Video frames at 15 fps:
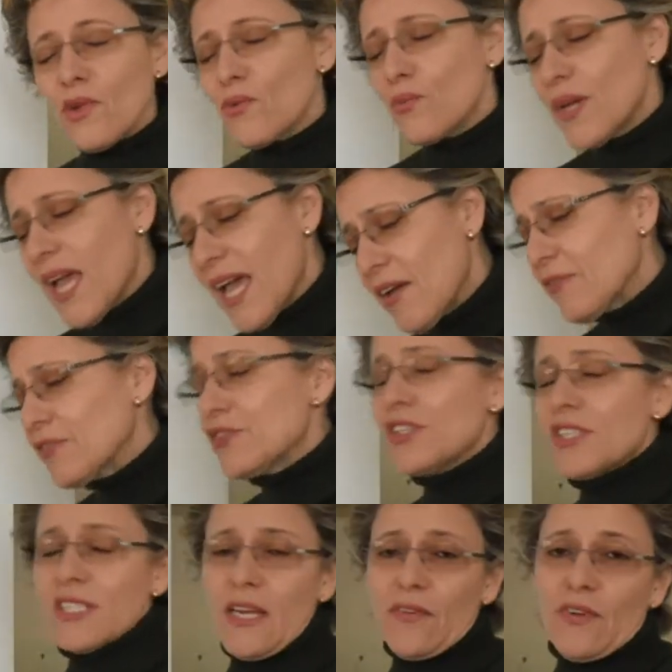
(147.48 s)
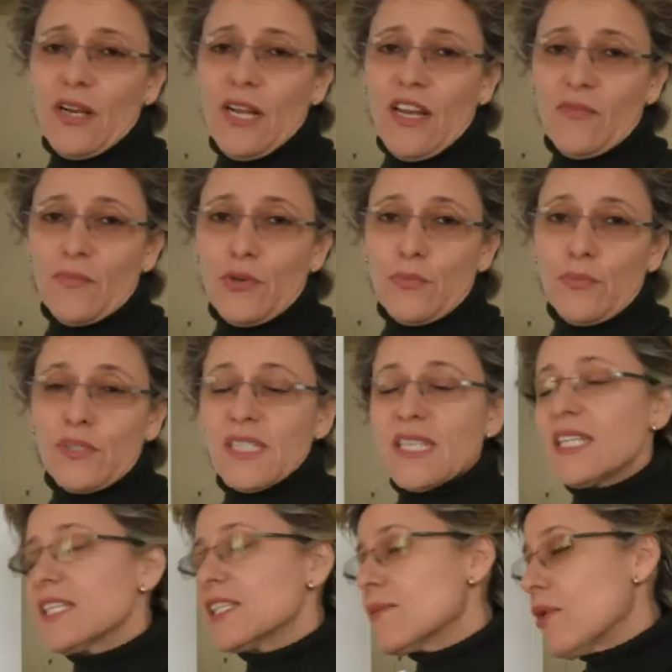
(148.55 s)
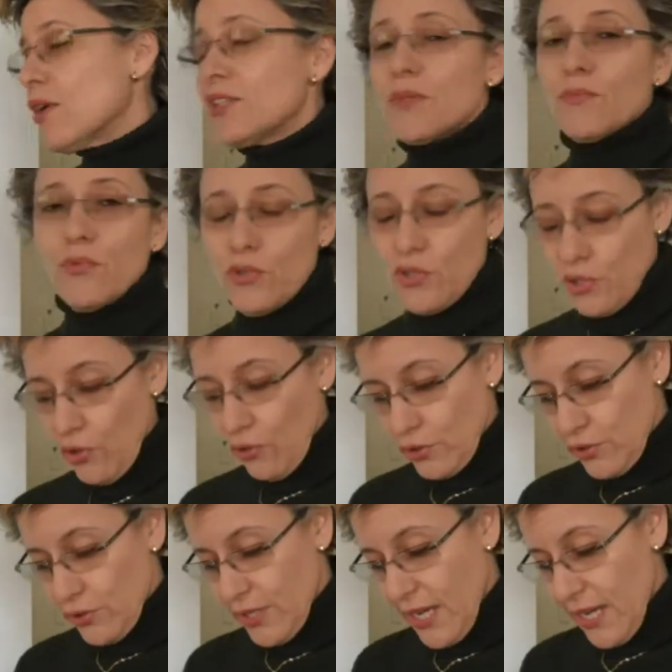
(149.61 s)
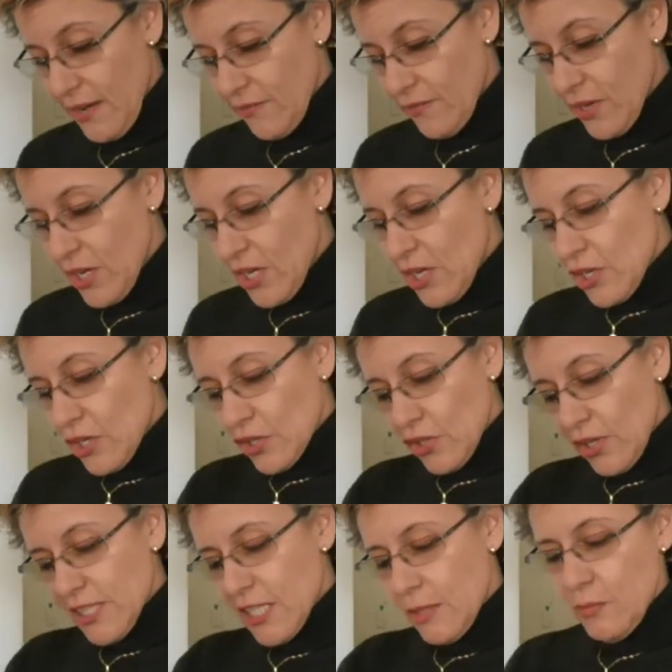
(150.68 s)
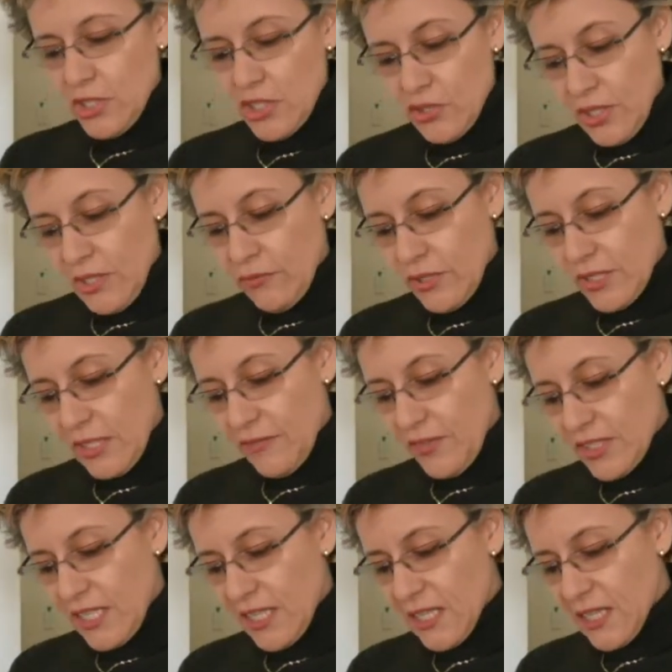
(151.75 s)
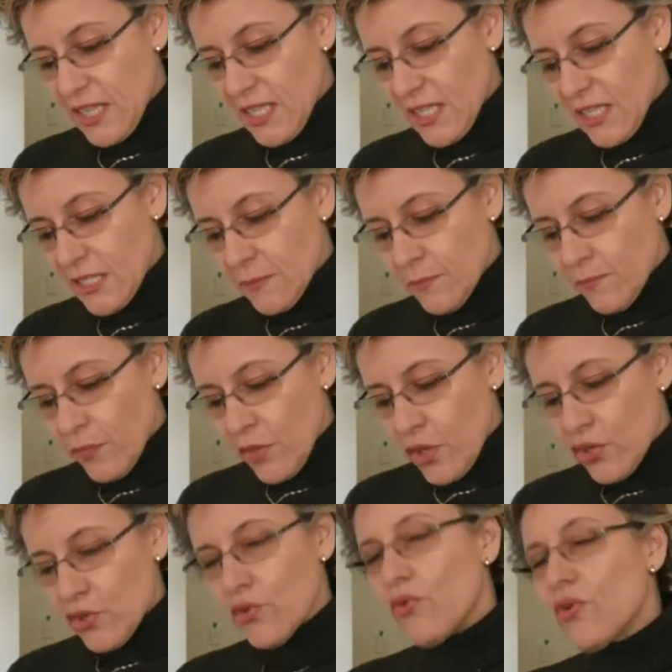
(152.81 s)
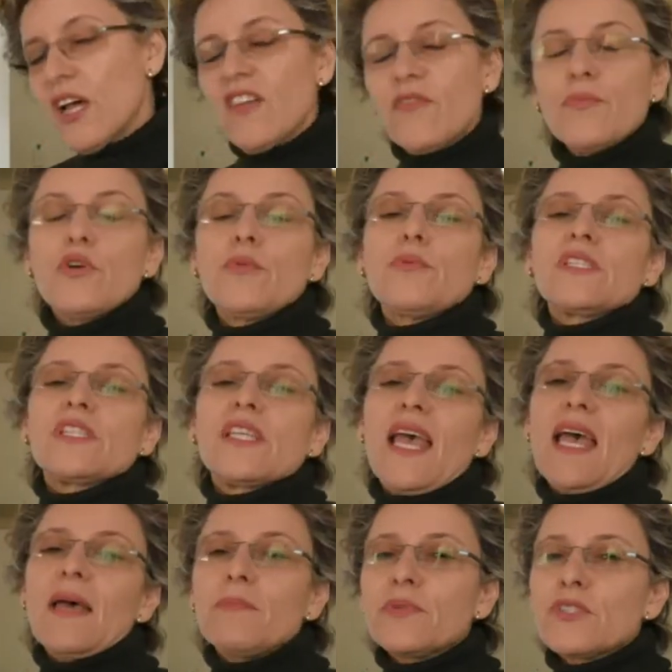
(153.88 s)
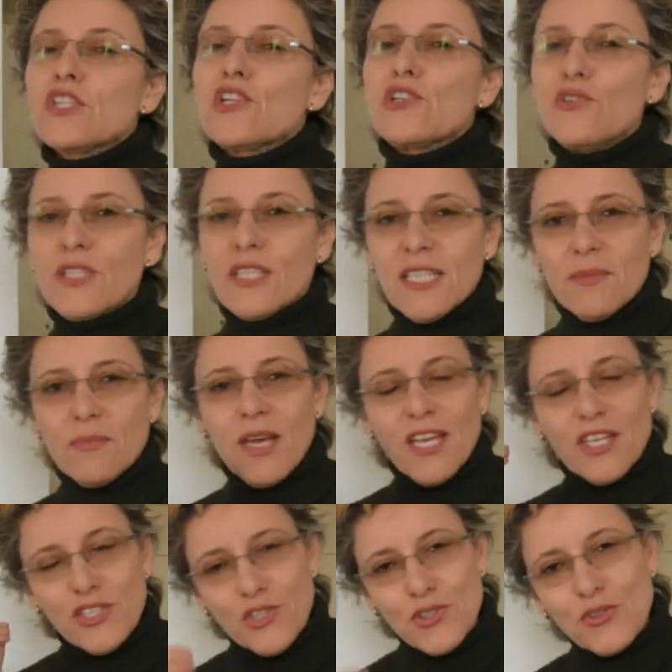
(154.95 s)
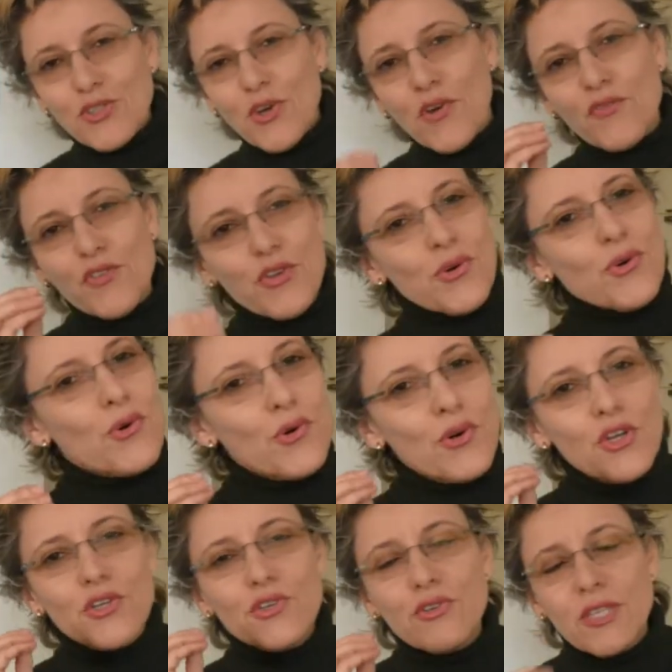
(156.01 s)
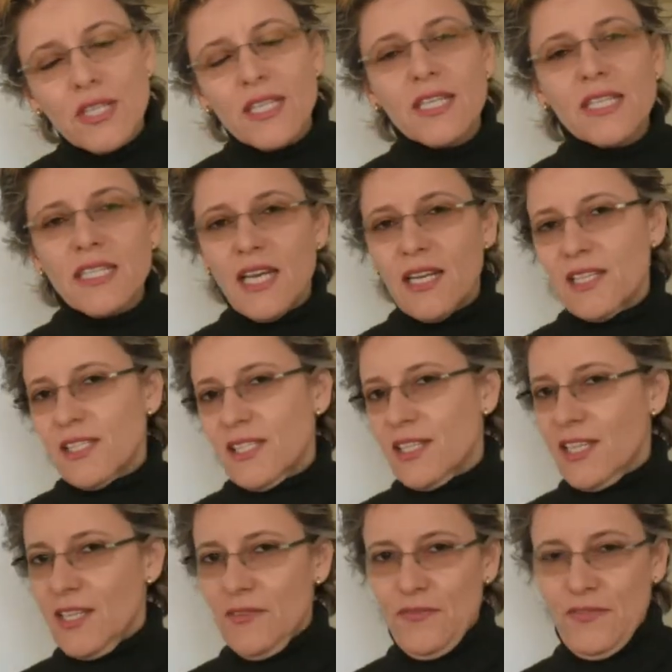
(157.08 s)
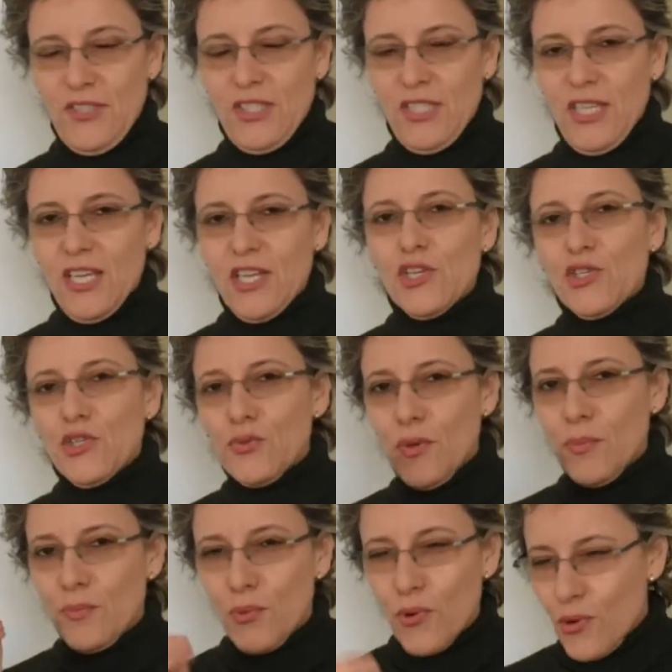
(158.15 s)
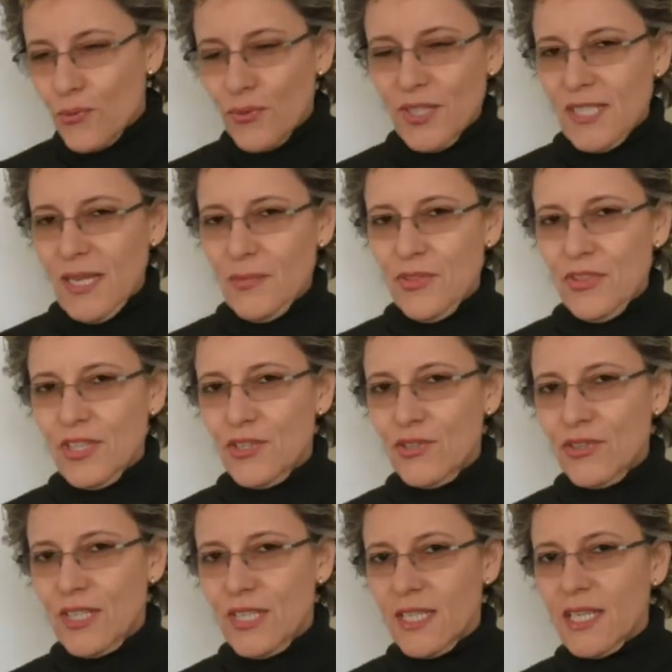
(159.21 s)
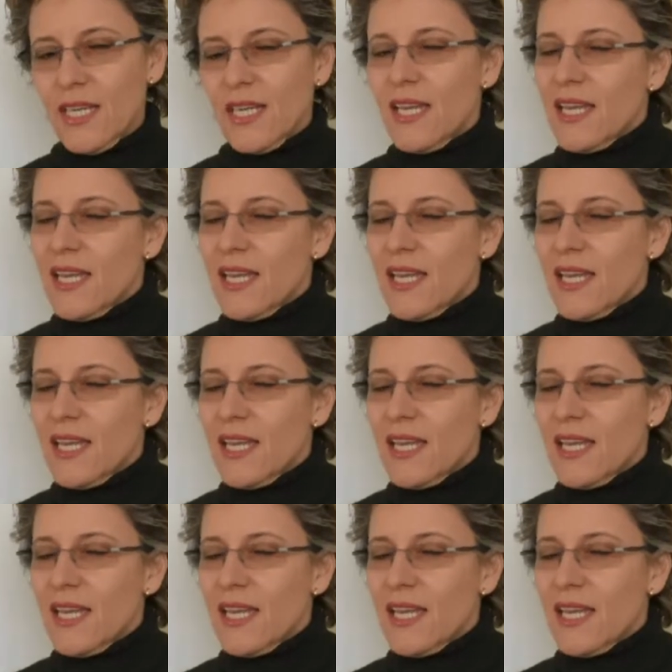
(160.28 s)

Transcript: We have to discover our life purpose. It is the most important goal you could have. So it's the mission you give yourself. The second thing is, your life purpose absolutely makes use of your unique talents and gifts. You were born with something unique.